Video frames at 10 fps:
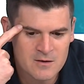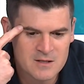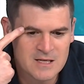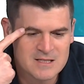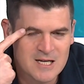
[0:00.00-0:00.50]

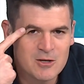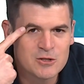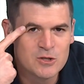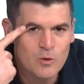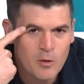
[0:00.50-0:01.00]
does that
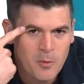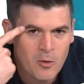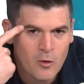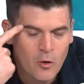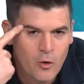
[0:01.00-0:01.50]
sound
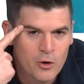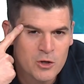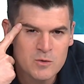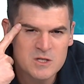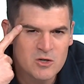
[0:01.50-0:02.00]
doable or are
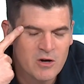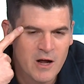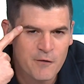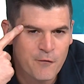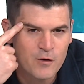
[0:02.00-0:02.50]
you still
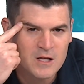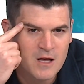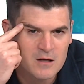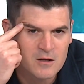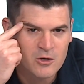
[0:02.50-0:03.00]
kind of
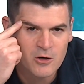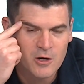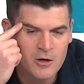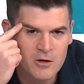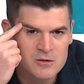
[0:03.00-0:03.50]
freaked out that they're
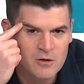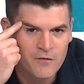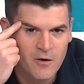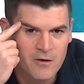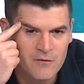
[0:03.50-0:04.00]
going to know so
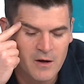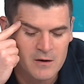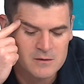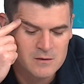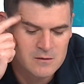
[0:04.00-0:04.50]
far in
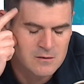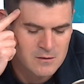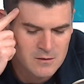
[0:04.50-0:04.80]
advance?